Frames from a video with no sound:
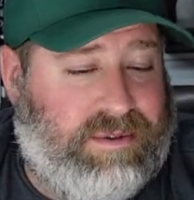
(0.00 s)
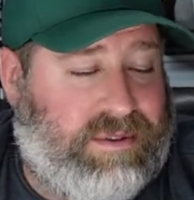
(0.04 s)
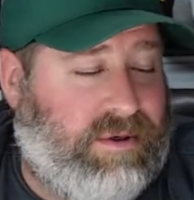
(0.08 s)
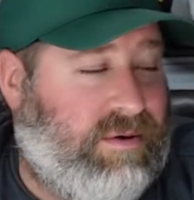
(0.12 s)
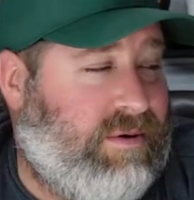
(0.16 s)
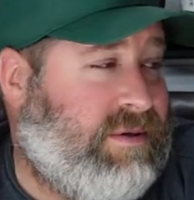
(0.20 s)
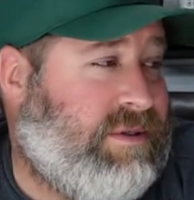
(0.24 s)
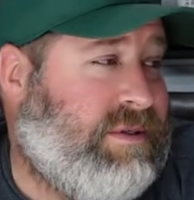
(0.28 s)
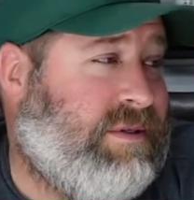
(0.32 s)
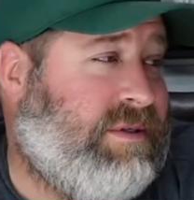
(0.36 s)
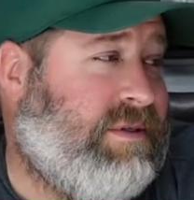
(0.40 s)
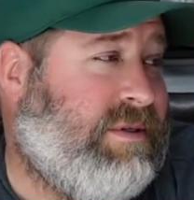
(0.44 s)
So
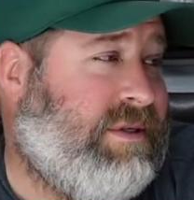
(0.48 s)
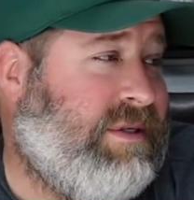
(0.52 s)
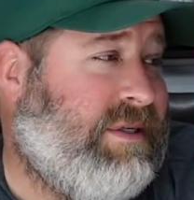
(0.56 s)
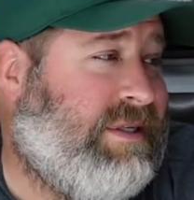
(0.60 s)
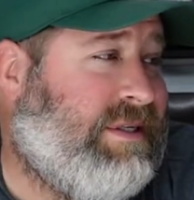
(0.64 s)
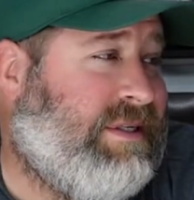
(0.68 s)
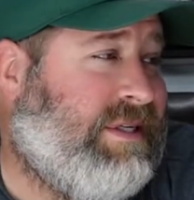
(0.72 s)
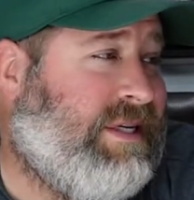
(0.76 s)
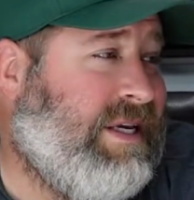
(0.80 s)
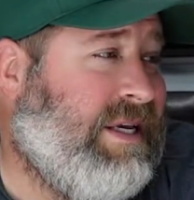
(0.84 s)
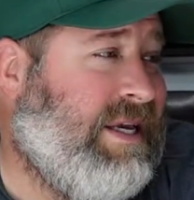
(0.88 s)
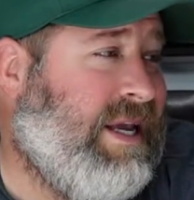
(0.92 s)
it's
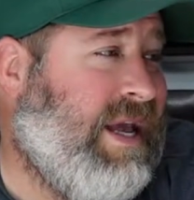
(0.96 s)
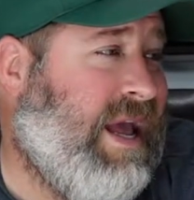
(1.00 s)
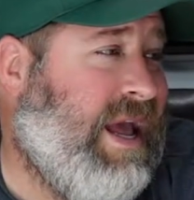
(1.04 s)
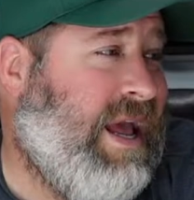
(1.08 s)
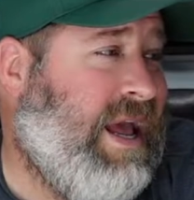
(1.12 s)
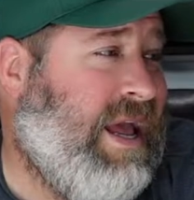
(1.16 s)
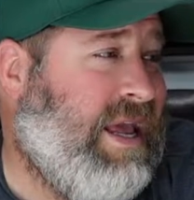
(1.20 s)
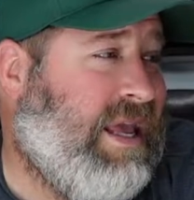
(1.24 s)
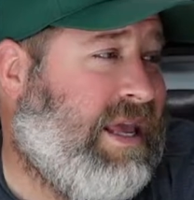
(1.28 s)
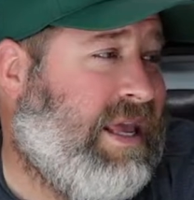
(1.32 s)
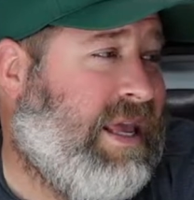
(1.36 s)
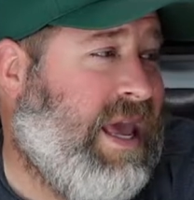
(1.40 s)

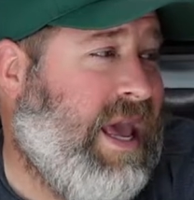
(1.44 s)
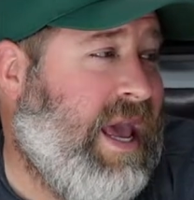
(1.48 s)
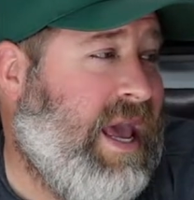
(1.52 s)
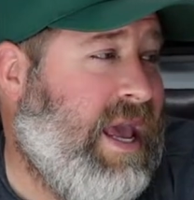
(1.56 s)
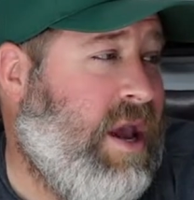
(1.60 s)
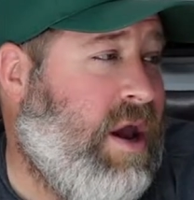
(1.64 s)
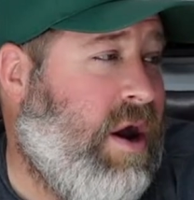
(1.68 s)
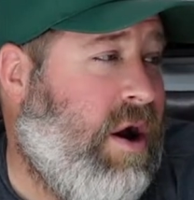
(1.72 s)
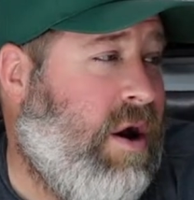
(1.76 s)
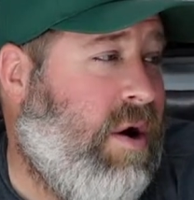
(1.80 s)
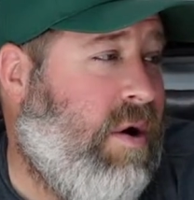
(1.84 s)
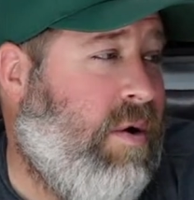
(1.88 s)

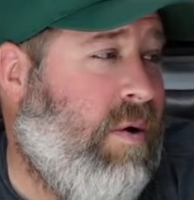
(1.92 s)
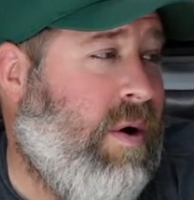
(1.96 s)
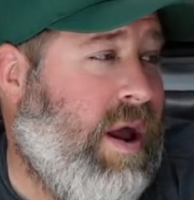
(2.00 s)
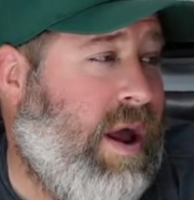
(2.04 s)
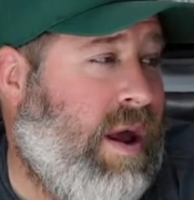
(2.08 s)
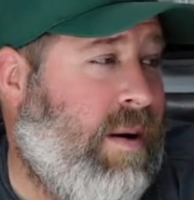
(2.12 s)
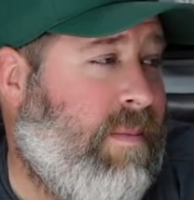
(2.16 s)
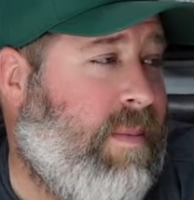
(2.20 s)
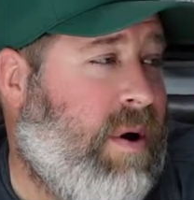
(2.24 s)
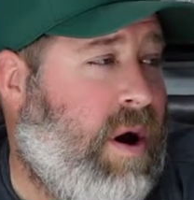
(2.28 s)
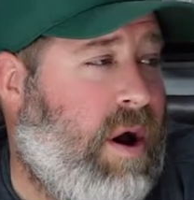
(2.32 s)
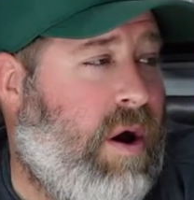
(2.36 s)

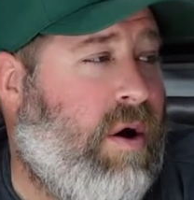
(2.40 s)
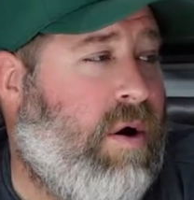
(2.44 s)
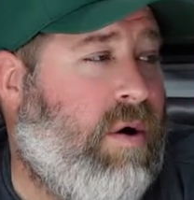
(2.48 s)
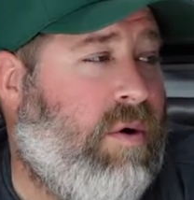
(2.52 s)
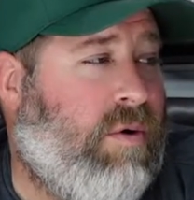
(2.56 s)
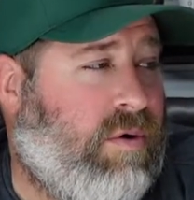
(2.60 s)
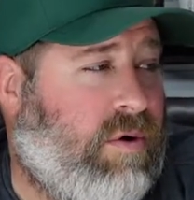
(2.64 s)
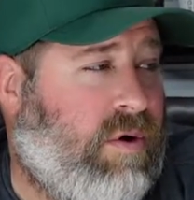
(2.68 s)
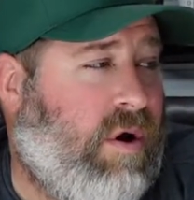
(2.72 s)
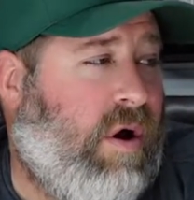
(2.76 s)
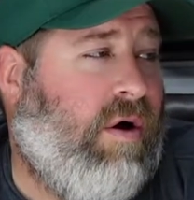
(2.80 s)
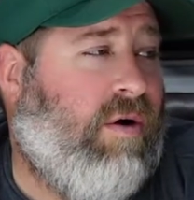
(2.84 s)

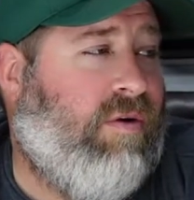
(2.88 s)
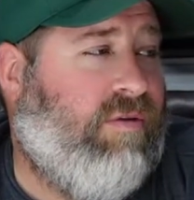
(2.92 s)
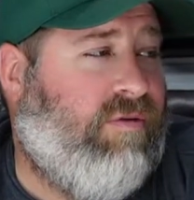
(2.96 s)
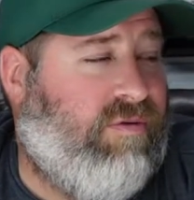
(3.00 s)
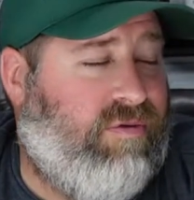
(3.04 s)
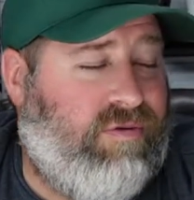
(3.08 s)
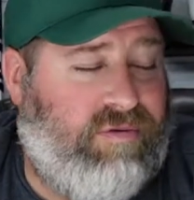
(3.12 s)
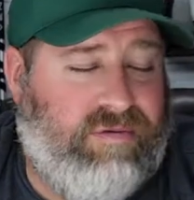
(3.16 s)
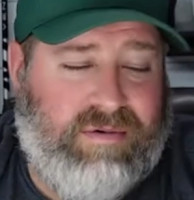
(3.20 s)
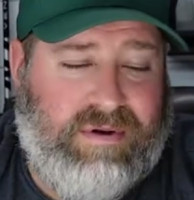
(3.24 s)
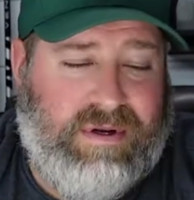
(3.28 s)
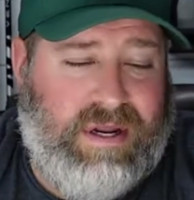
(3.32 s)
TAKOMO
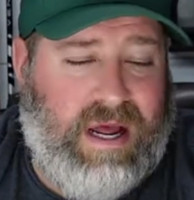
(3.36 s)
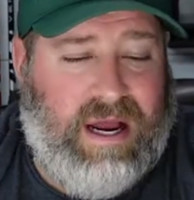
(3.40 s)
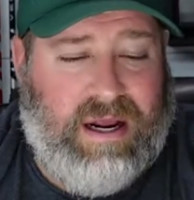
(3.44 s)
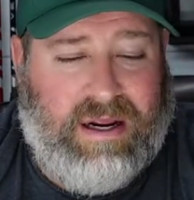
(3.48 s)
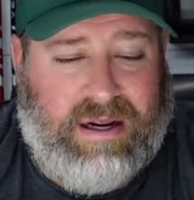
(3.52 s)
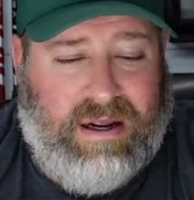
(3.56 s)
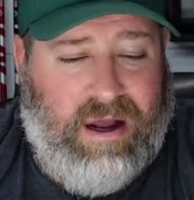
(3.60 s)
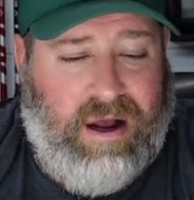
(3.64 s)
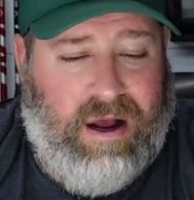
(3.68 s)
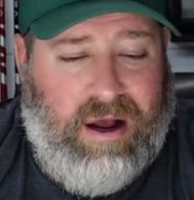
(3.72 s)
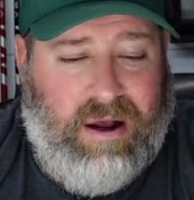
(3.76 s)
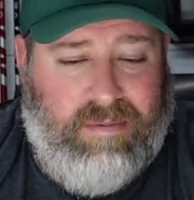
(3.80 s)

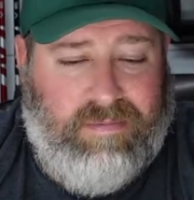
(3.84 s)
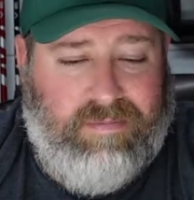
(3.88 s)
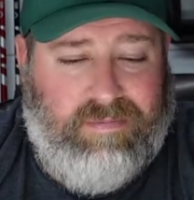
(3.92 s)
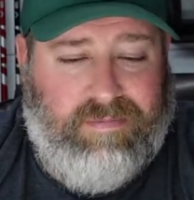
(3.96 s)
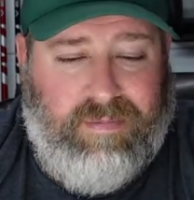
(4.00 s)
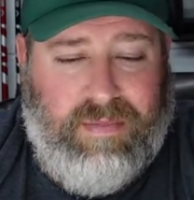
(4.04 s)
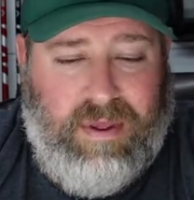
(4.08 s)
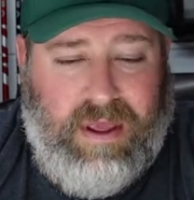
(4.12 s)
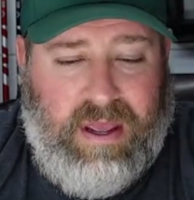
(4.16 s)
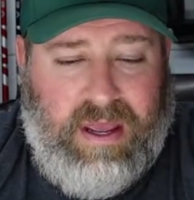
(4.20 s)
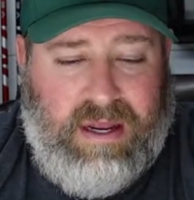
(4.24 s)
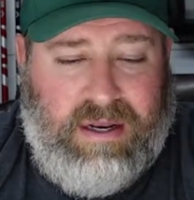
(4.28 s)
golf.com
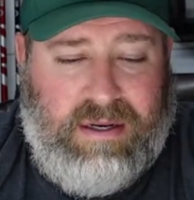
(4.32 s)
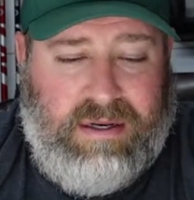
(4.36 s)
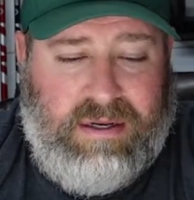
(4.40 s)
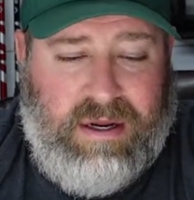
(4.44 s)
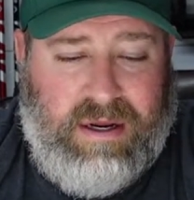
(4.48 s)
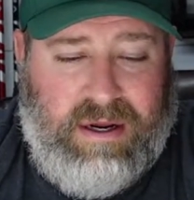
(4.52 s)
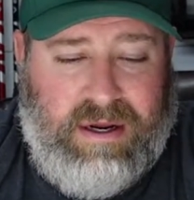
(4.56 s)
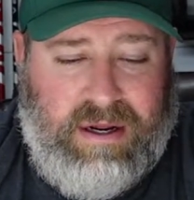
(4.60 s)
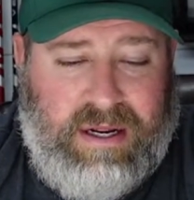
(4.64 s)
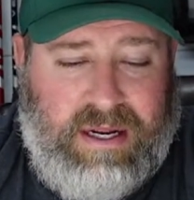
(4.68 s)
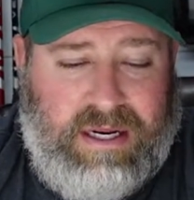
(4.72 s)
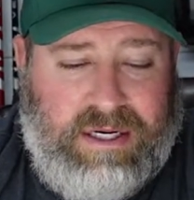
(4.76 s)

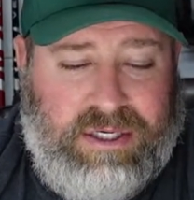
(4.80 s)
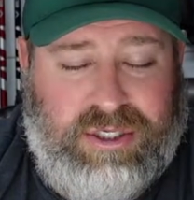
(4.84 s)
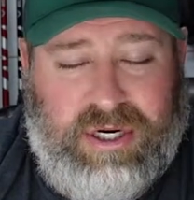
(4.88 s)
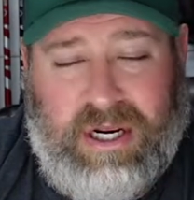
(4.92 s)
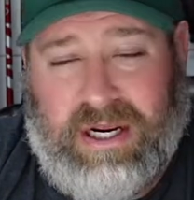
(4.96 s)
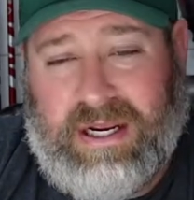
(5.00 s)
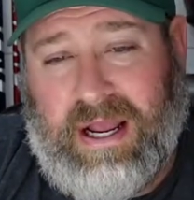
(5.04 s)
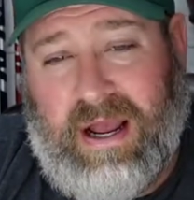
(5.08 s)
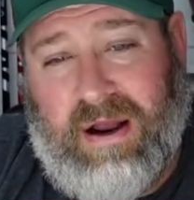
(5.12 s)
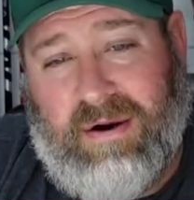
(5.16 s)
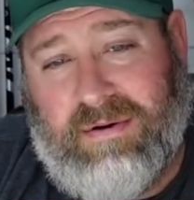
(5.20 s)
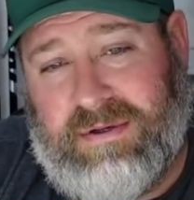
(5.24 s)
and
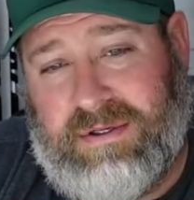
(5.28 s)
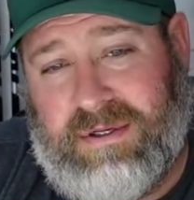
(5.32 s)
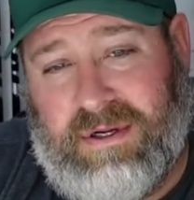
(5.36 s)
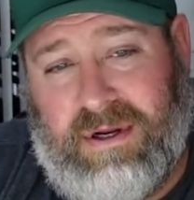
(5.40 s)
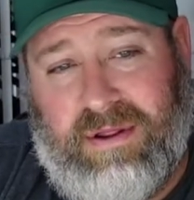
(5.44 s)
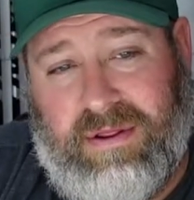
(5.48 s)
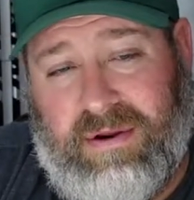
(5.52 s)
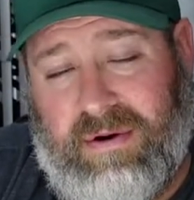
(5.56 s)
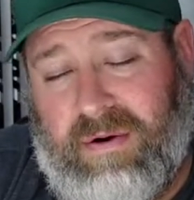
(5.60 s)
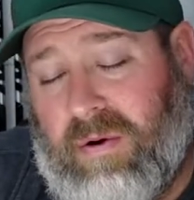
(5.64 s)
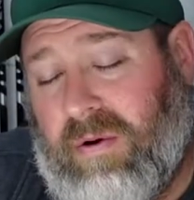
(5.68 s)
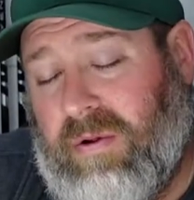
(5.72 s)
check out
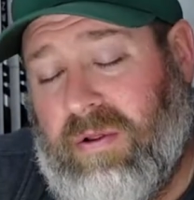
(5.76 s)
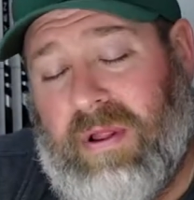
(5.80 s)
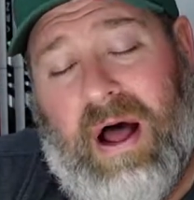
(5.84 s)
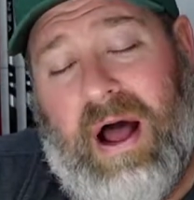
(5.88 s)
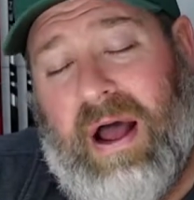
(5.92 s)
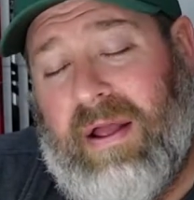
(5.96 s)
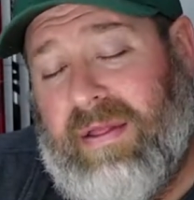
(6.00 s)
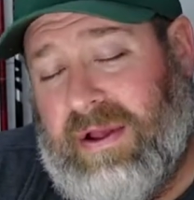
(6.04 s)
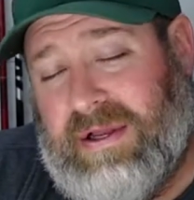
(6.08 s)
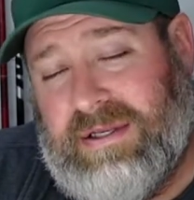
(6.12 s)
their whole line.